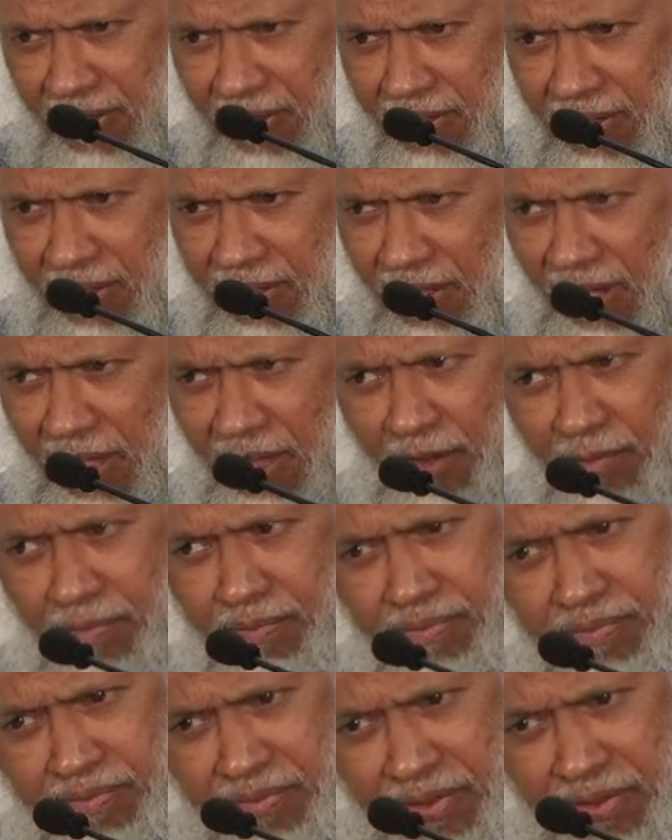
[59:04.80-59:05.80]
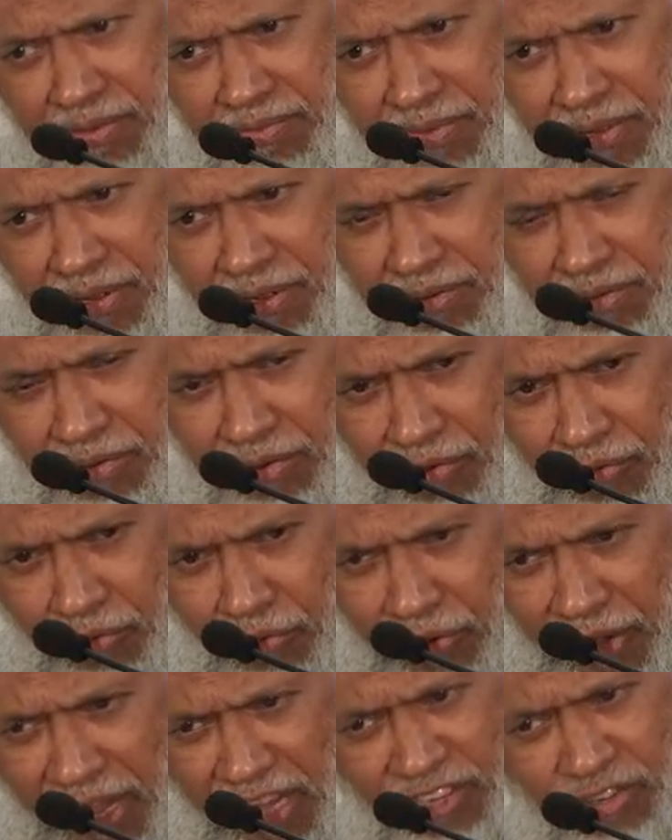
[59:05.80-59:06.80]
uh, Arab uh, uh,
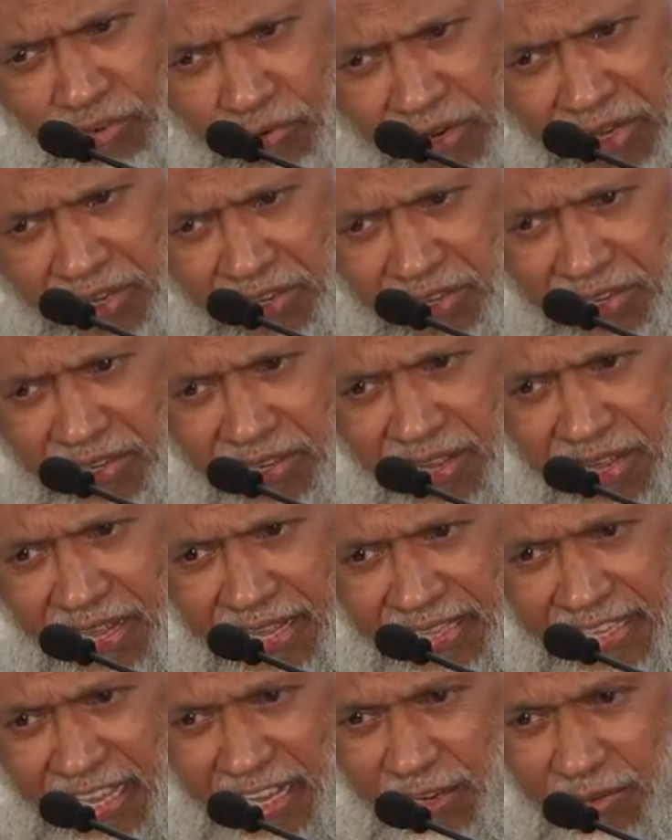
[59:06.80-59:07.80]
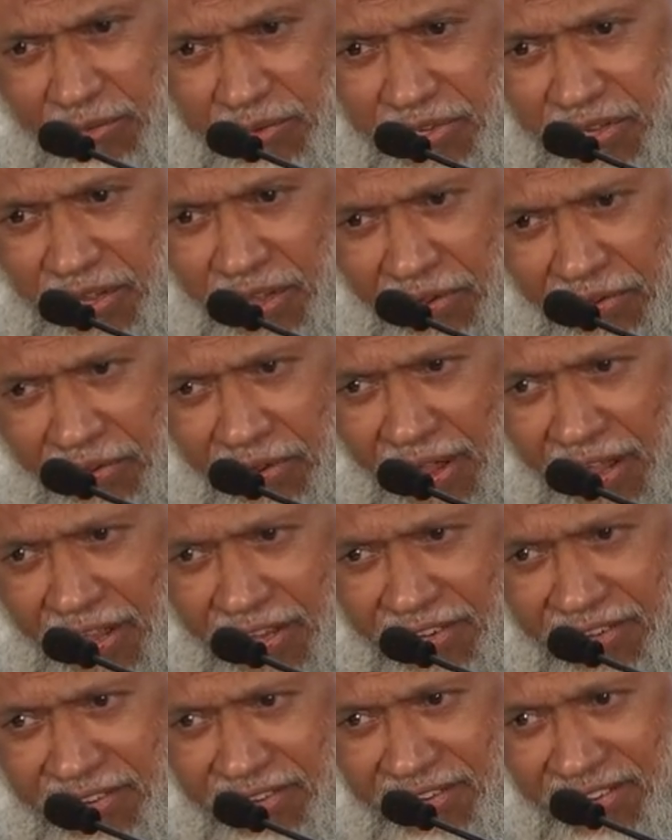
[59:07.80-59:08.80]
Quraysh wins, that they are
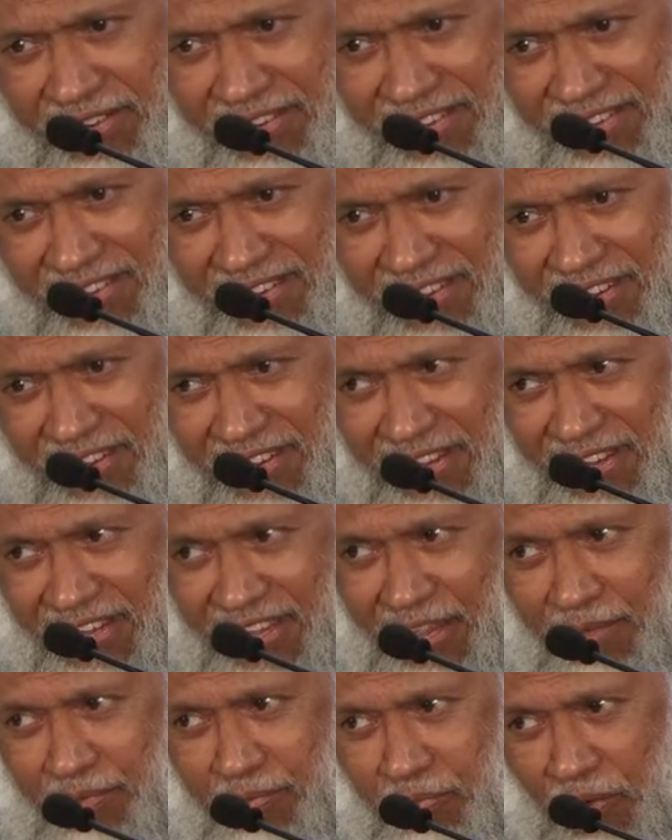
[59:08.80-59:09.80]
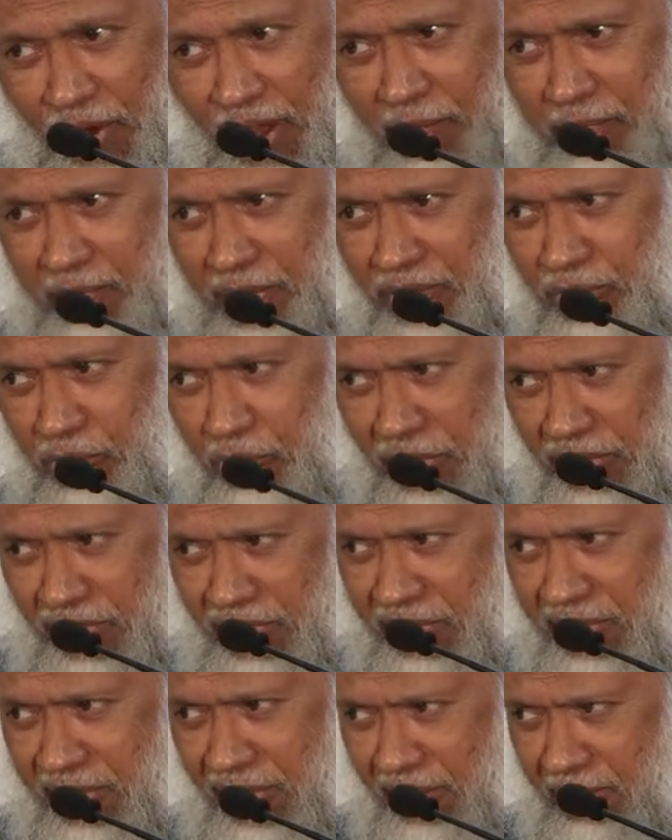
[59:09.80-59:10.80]
right. If Muhammad
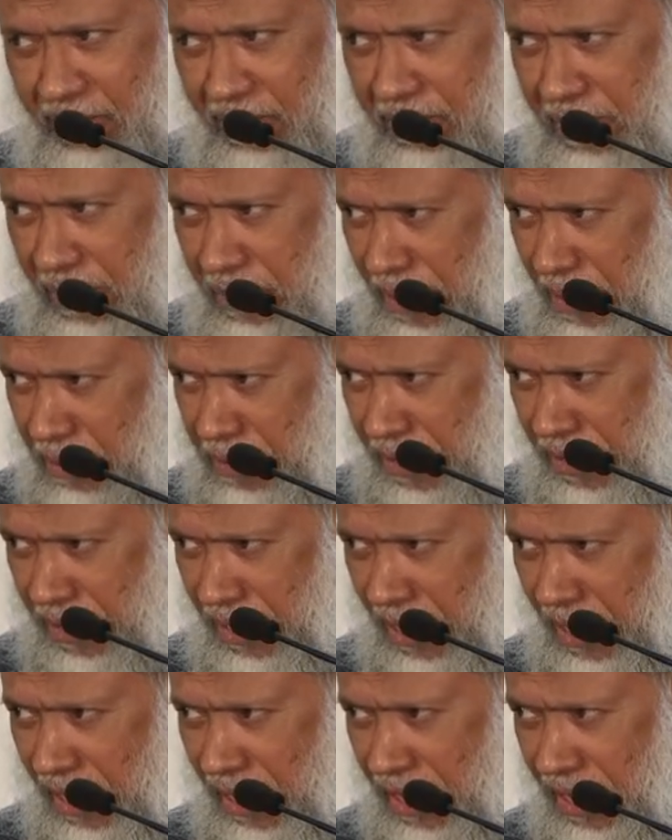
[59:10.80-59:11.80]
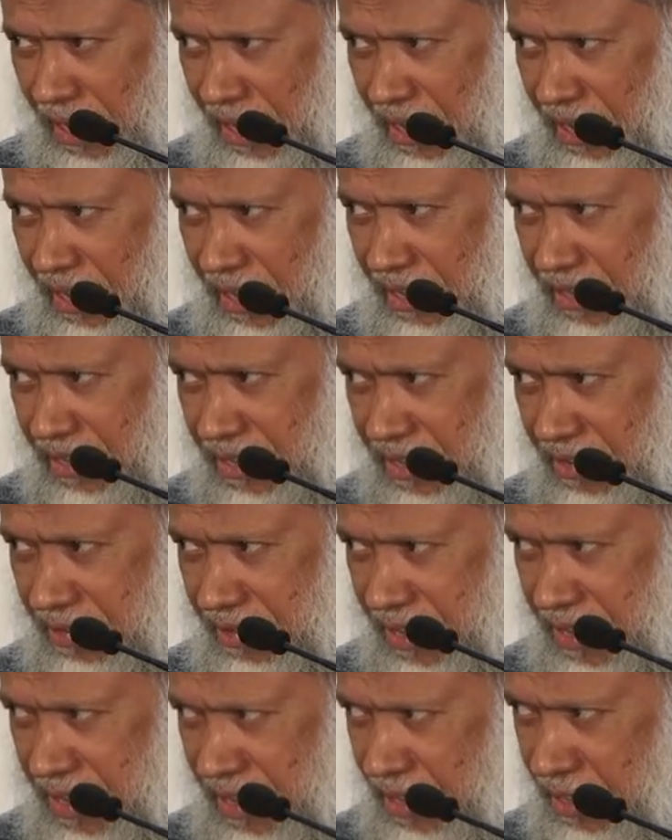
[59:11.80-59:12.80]
wins and people of Medina,
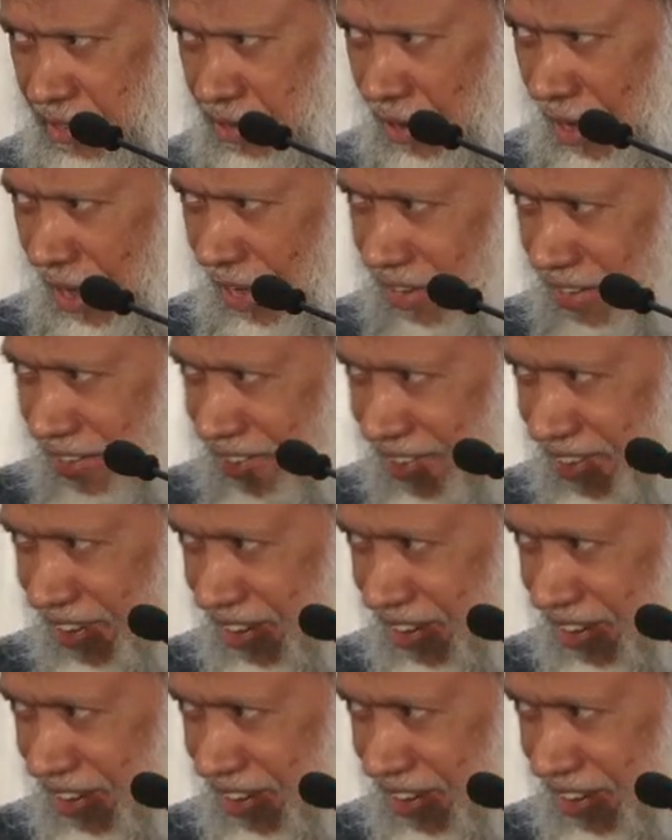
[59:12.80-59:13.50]
he is right.